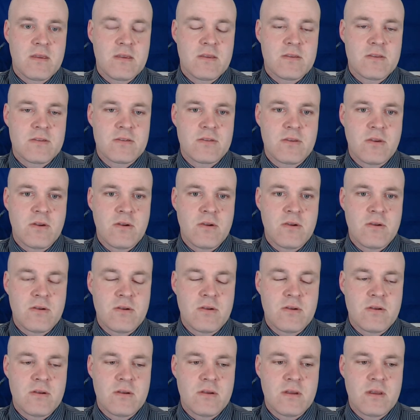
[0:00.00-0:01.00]

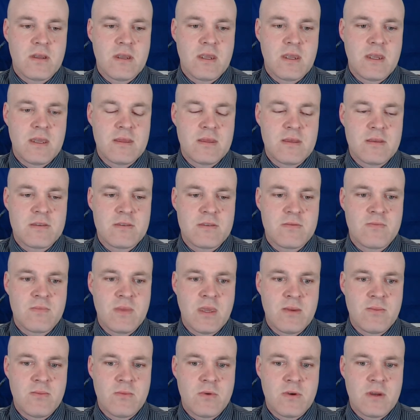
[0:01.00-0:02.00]
So in this
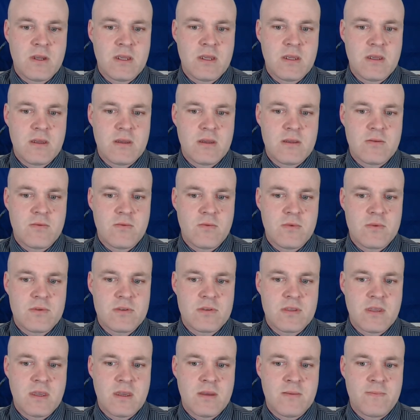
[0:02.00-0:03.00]
memory, it
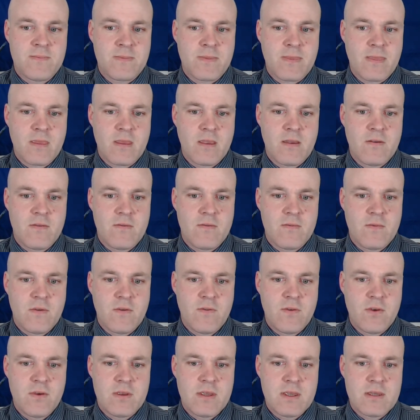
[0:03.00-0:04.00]
was quite a
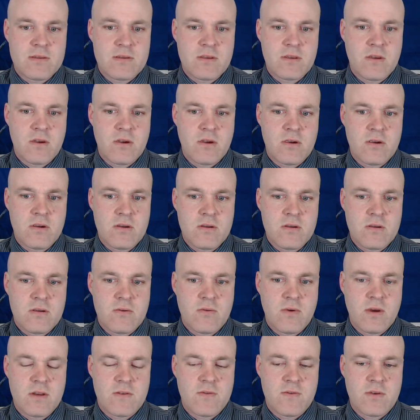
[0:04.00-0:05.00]
few years
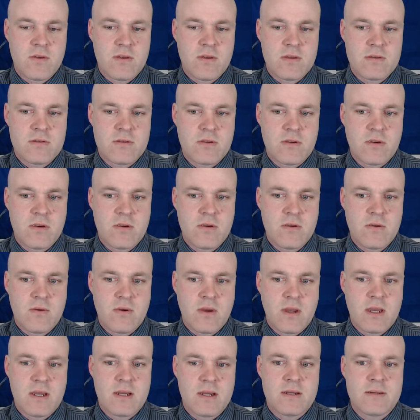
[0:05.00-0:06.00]
ago,
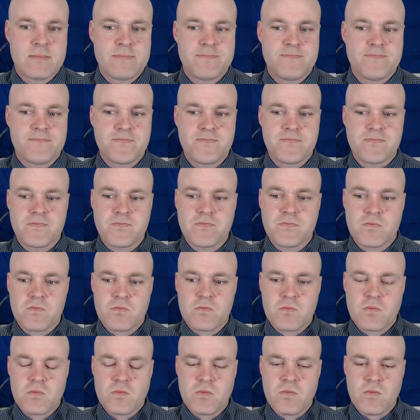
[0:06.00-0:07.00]
I
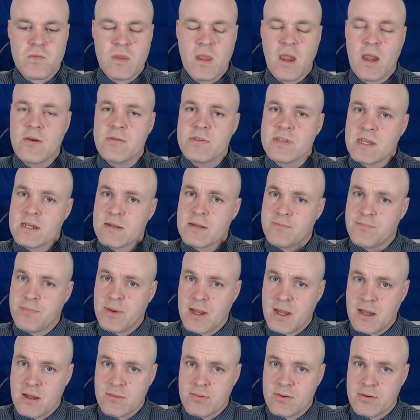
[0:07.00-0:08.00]
was at a
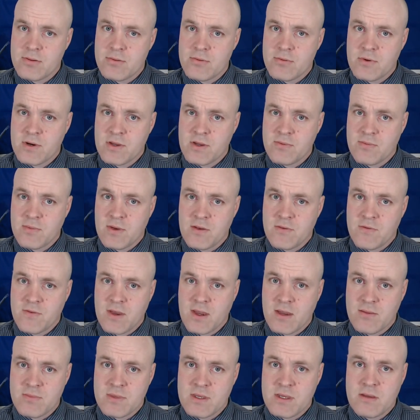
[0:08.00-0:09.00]
pub with my
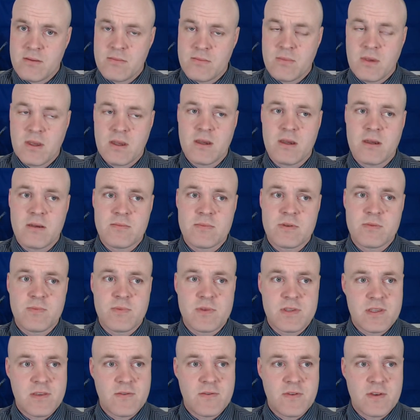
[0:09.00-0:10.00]
family,
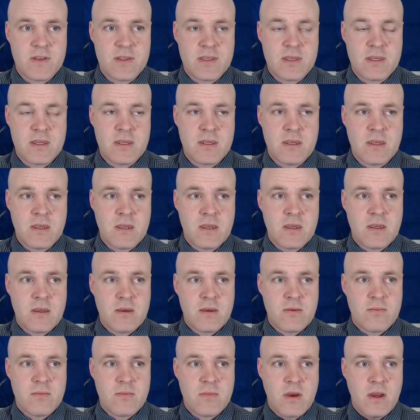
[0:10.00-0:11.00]
specifically
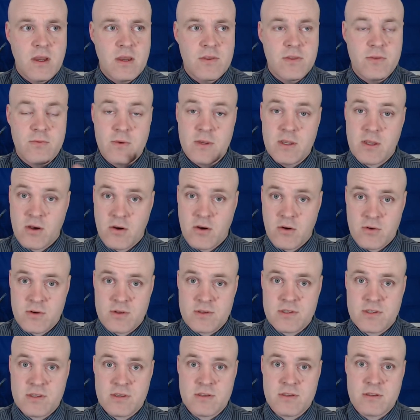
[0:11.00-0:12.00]
my three older
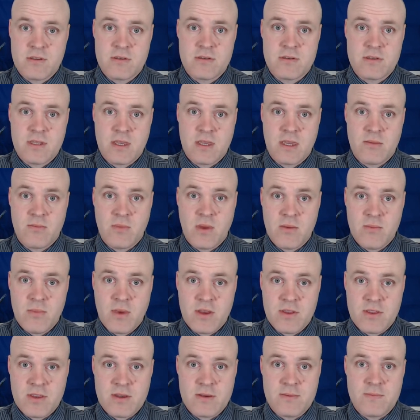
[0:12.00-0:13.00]
sisters and my
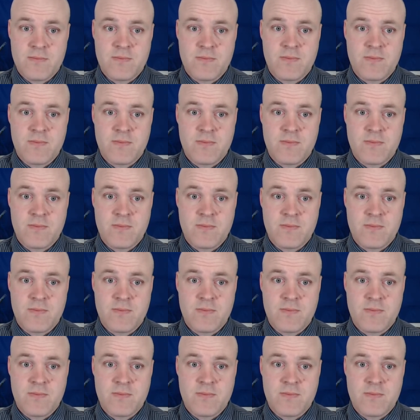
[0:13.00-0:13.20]
mother.